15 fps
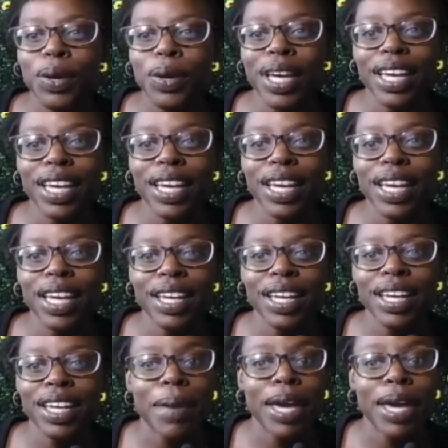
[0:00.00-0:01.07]
you
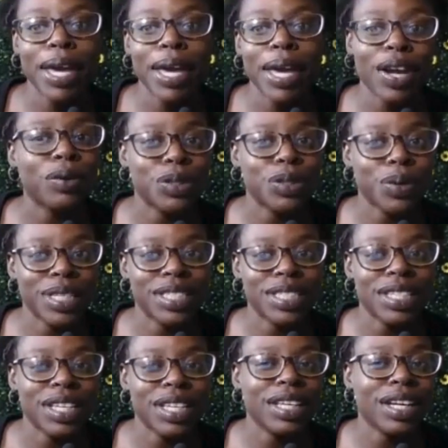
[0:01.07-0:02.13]
can make your own
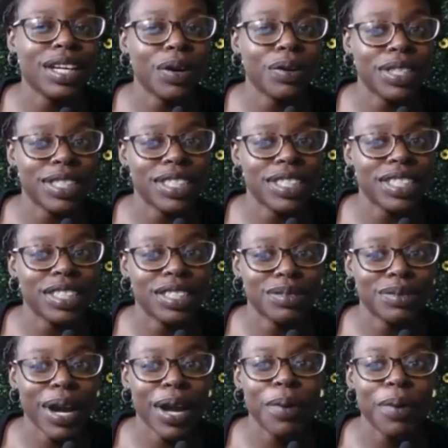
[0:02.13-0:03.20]
choices and your own
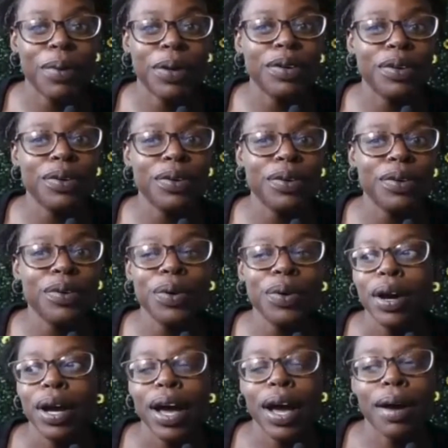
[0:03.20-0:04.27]
decisions, right? When
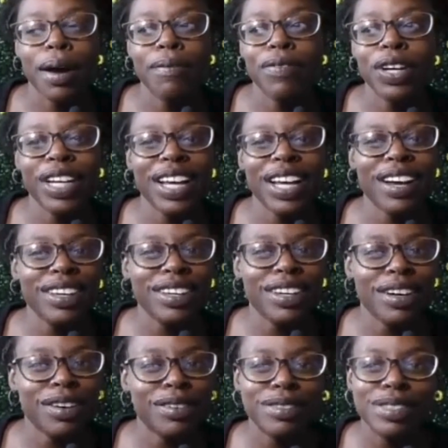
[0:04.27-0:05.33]
you
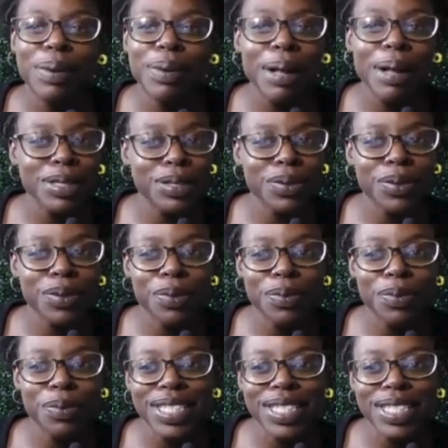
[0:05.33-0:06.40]
figured out, public
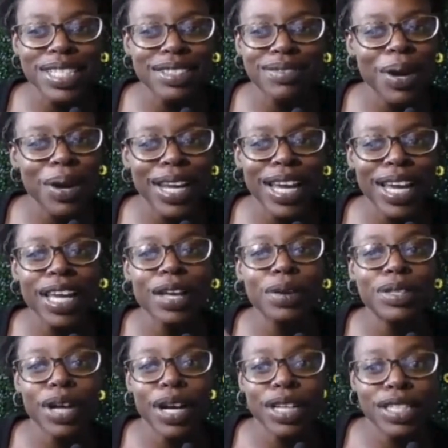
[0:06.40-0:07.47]
school wasn't
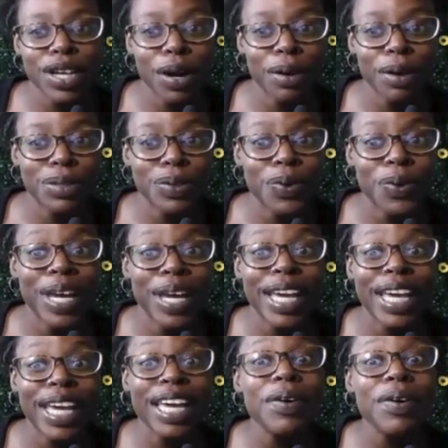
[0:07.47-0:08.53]
working, you started to
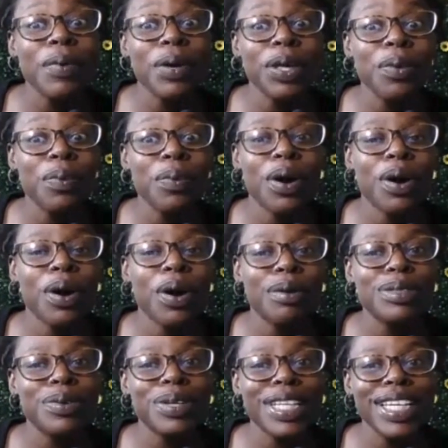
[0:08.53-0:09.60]
homeschool. And even when you
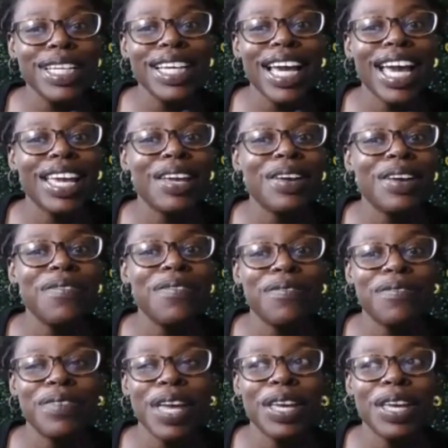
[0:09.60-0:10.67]
were homeschooling
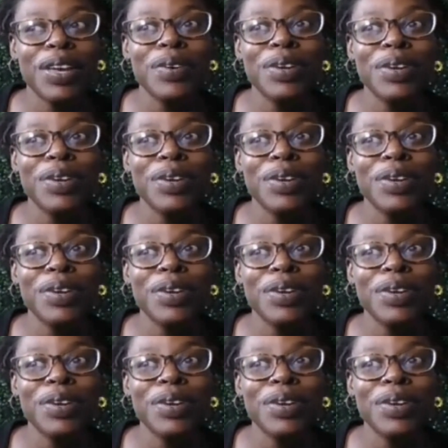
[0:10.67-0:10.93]
you